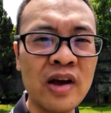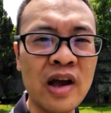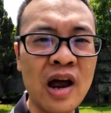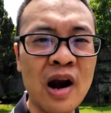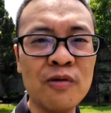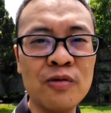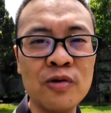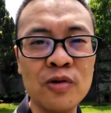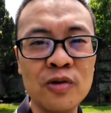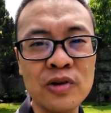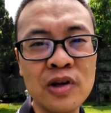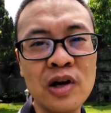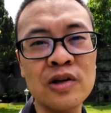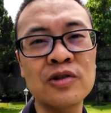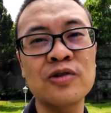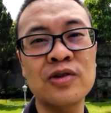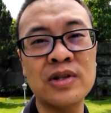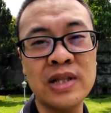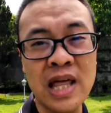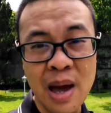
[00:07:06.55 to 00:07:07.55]
careful not
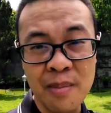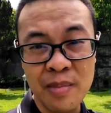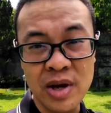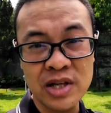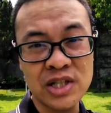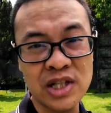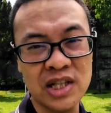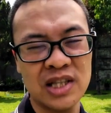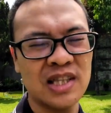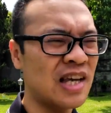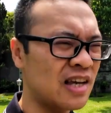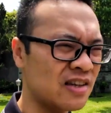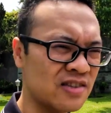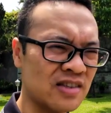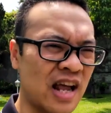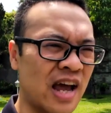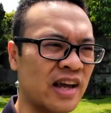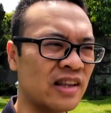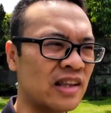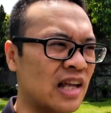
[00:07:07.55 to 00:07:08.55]
to damage it, things
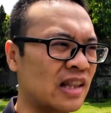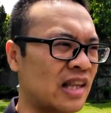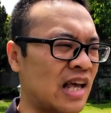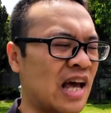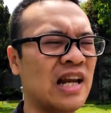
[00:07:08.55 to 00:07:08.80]
like that,